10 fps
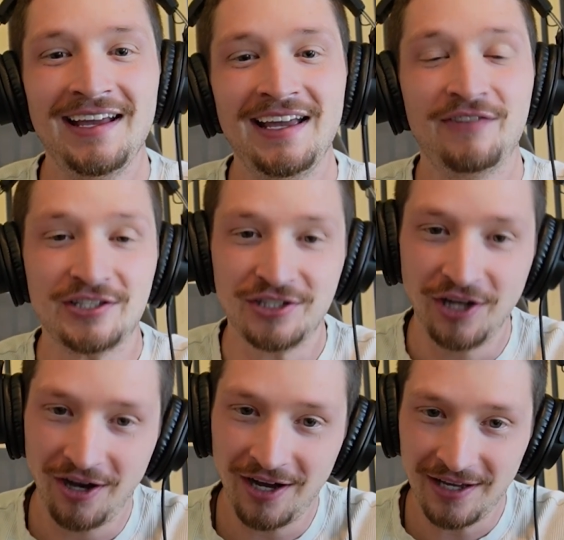If it's
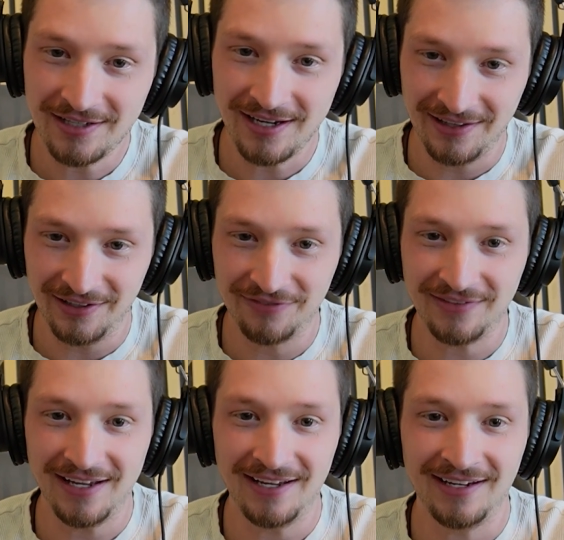not a lift
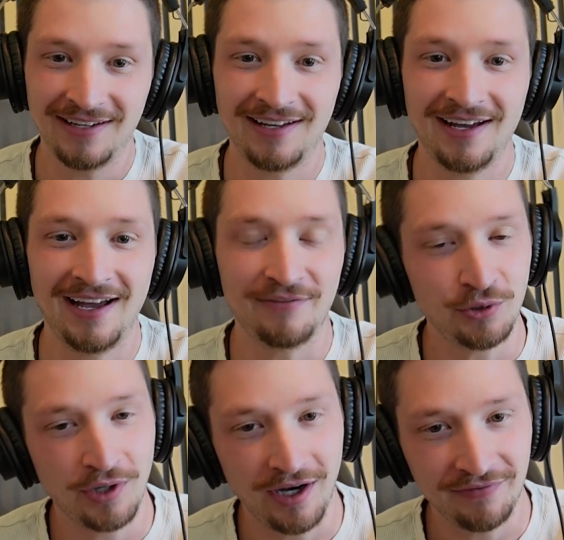day, I have
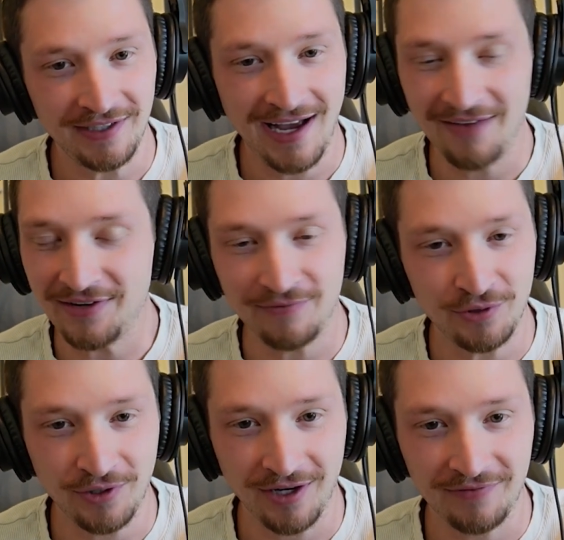I have to have
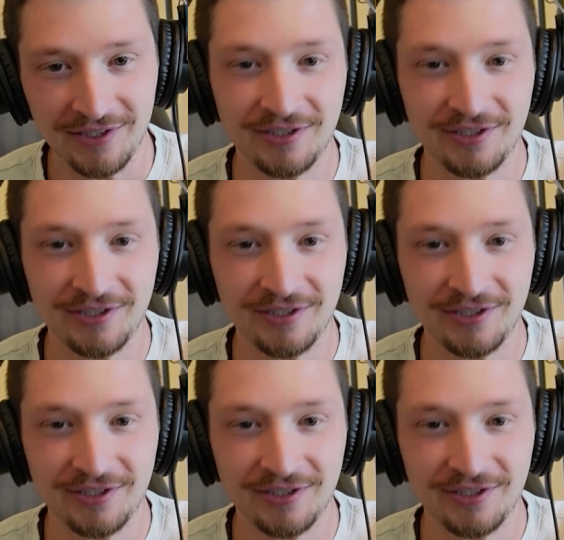2 coffees.